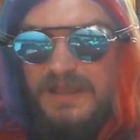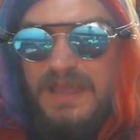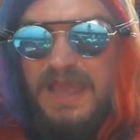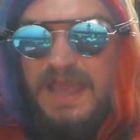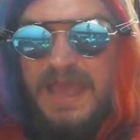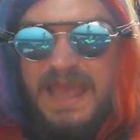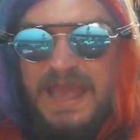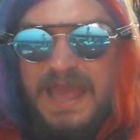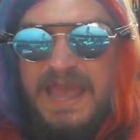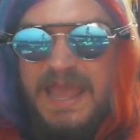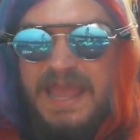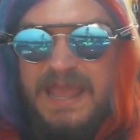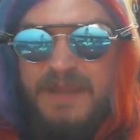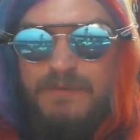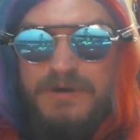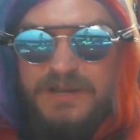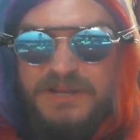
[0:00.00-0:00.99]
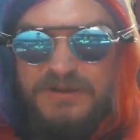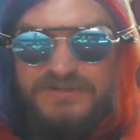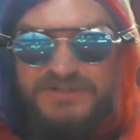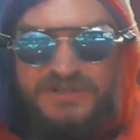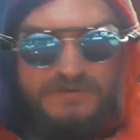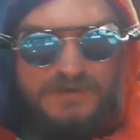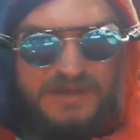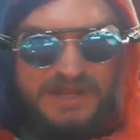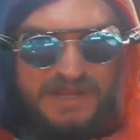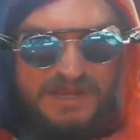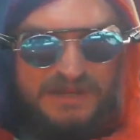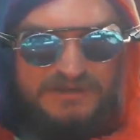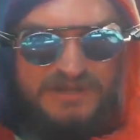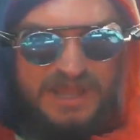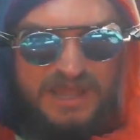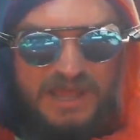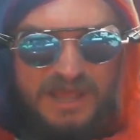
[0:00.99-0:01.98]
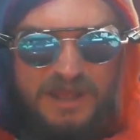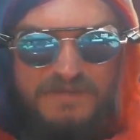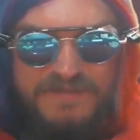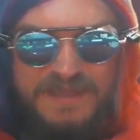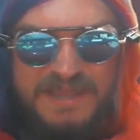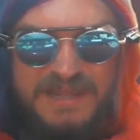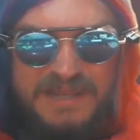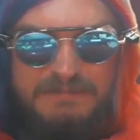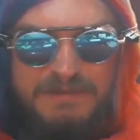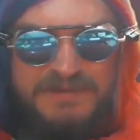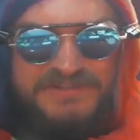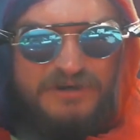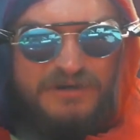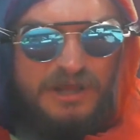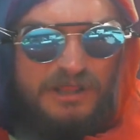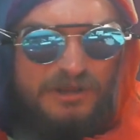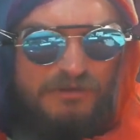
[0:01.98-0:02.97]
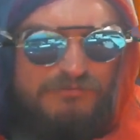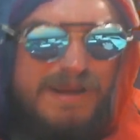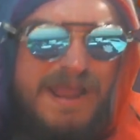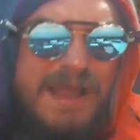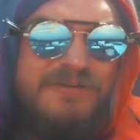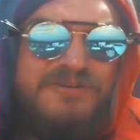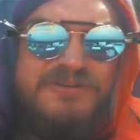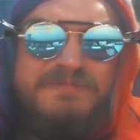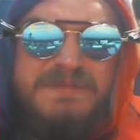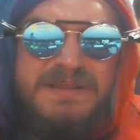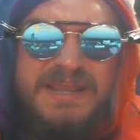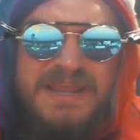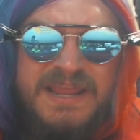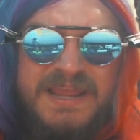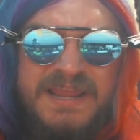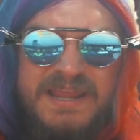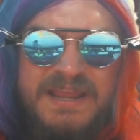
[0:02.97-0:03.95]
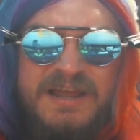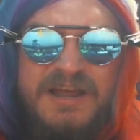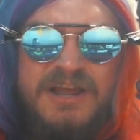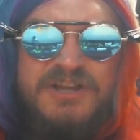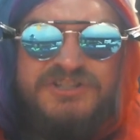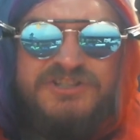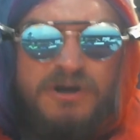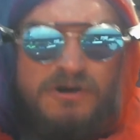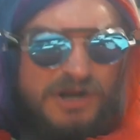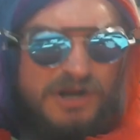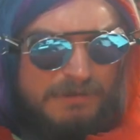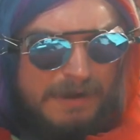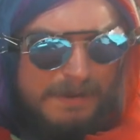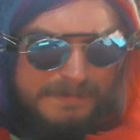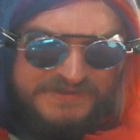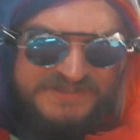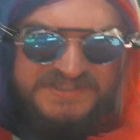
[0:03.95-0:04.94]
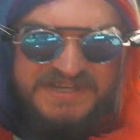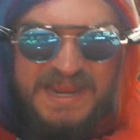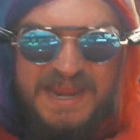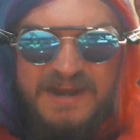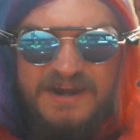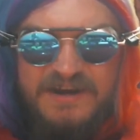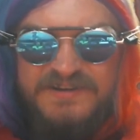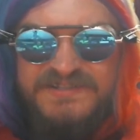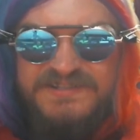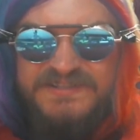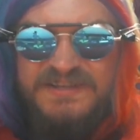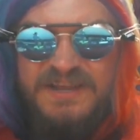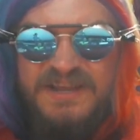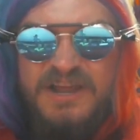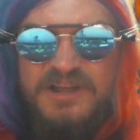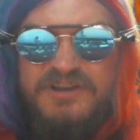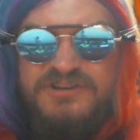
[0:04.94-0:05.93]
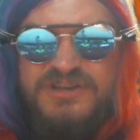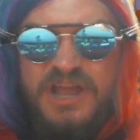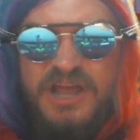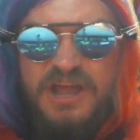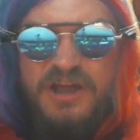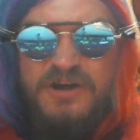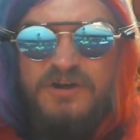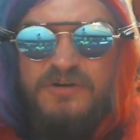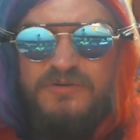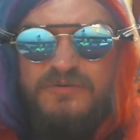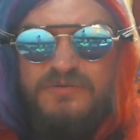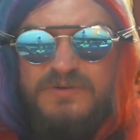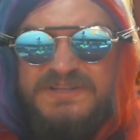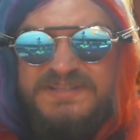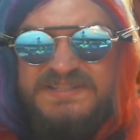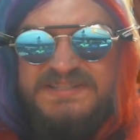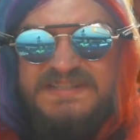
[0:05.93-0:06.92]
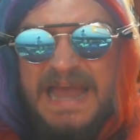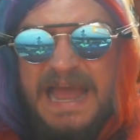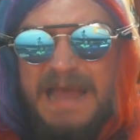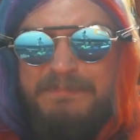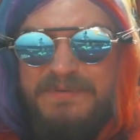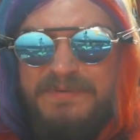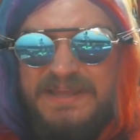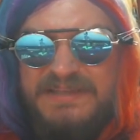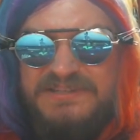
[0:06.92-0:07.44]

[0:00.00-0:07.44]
Hey, what are you doing? No, the enemies are all around me. Don't come upstairs. No, stop it.